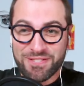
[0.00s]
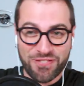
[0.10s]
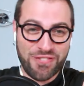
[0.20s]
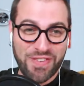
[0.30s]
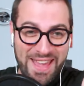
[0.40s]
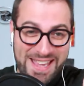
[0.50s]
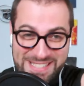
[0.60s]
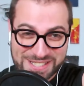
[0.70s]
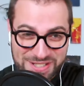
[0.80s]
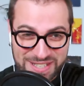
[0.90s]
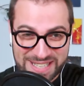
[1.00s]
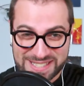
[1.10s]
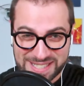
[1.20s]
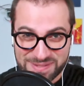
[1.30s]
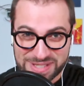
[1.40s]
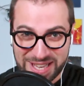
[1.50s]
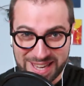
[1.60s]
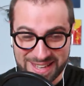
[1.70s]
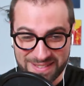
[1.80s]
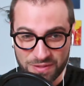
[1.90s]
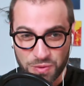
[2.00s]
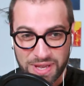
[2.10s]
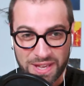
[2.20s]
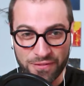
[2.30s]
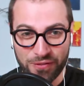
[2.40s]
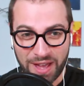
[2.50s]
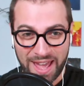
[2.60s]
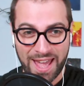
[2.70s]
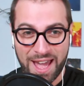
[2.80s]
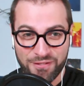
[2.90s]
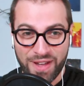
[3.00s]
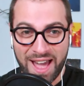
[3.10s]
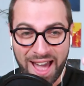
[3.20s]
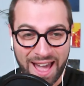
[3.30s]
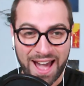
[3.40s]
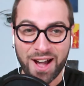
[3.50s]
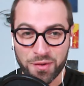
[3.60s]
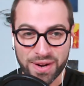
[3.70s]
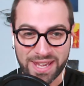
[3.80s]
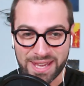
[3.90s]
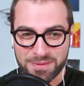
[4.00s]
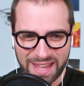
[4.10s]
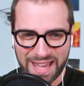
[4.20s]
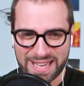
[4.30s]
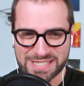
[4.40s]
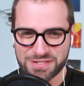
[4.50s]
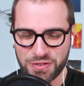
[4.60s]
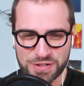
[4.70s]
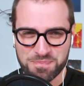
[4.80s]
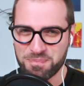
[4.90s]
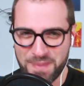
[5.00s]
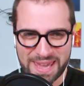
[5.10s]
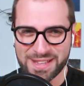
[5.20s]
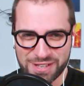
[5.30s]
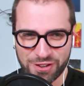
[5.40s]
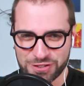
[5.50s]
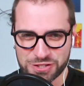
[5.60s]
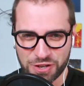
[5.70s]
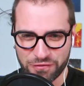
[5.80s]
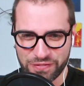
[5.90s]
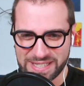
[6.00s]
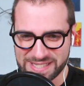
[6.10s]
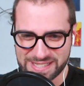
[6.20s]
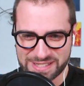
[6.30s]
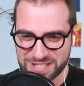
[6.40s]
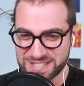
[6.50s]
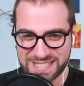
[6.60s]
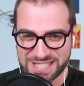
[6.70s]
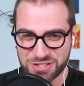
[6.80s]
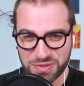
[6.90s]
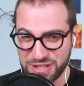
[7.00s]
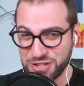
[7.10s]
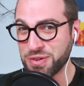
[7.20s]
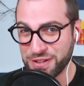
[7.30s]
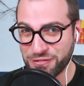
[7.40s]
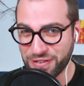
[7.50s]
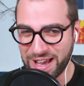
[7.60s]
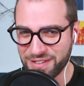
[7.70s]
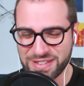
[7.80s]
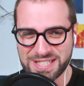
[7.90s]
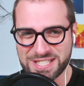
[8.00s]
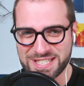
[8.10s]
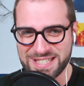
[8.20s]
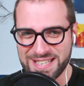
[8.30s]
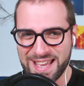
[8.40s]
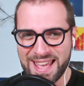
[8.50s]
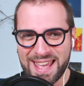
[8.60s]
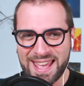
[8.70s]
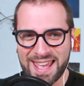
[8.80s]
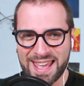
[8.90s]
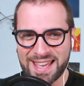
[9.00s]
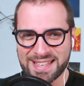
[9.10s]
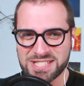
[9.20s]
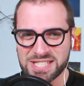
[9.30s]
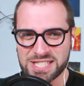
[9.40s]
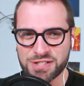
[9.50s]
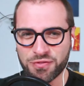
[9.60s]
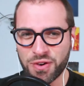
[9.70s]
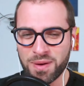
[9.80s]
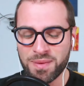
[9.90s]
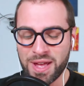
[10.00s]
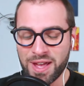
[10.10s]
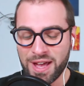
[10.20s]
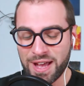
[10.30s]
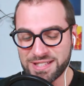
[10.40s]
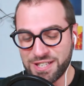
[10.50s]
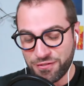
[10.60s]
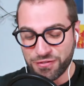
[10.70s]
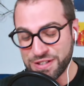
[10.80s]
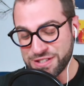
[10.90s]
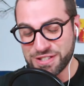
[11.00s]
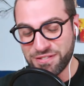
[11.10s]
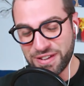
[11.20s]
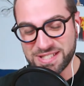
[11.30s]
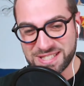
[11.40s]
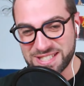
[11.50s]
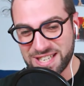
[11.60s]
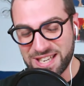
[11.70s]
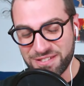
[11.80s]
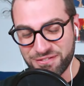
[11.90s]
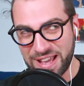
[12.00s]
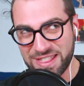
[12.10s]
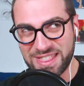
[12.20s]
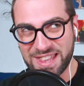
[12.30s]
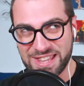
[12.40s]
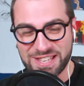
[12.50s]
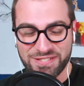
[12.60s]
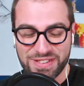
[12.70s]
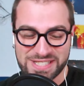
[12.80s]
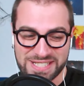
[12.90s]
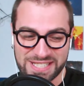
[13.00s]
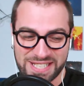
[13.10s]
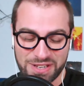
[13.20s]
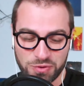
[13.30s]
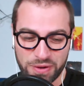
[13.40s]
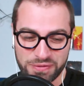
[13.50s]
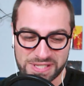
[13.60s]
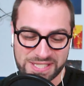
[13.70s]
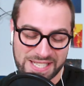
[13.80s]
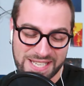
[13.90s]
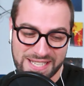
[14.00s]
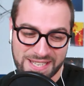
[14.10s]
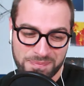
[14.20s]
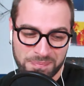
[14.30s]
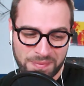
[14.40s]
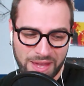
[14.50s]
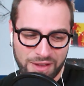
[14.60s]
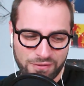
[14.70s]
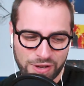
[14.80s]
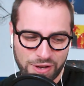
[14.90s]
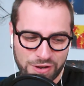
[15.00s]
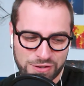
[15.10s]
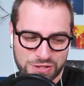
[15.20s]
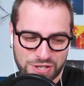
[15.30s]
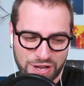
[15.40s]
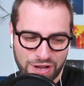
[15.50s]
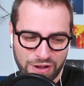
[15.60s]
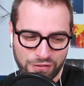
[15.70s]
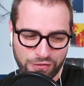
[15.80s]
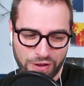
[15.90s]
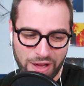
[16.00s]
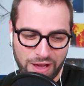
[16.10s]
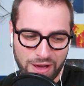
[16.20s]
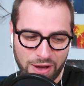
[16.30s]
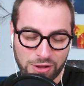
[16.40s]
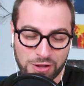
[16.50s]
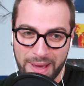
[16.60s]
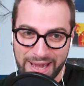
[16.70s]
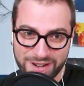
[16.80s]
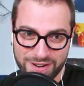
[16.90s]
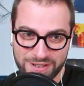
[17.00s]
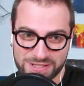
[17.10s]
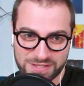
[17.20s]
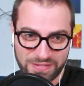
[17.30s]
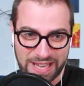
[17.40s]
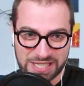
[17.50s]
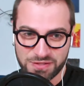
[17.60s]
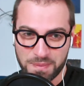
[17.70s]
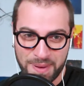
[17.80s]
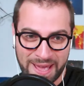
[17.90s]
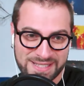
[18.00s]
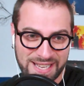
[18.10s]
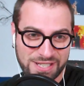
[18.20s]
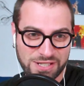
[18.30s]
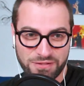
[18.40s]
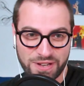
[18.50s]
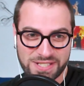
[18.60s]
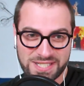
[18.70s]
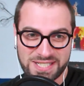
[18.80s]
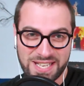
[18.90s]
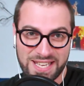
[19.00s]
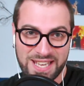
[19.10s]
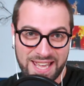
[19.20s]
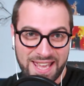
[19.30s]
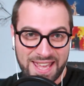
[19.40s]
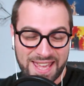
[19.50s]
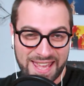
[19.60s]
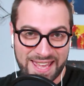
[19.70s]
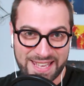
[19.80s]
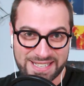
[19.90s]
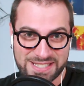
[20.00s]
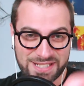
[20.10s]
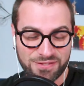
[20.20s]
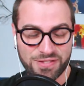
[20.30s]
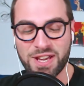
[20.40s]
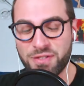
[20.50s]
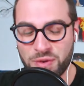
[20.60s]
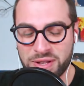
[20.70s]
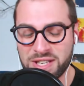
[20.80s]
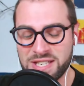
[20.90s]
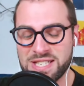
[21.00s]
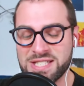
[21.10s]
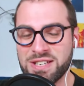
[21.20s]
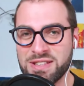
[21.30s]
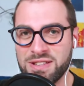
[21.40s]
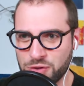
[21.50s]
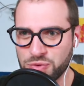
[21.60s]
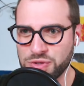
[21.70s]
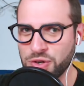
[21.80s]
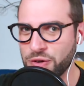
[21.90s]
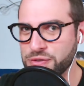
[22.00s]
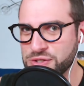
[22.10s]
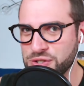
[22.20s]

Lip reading: this, it seems like we have Ari as the main coach of this Just Dance 2025 edition. And she's from a different university than the university we've seen the coach of Hollaback Girls. That's the Panda University. And the other one is on Rudolph's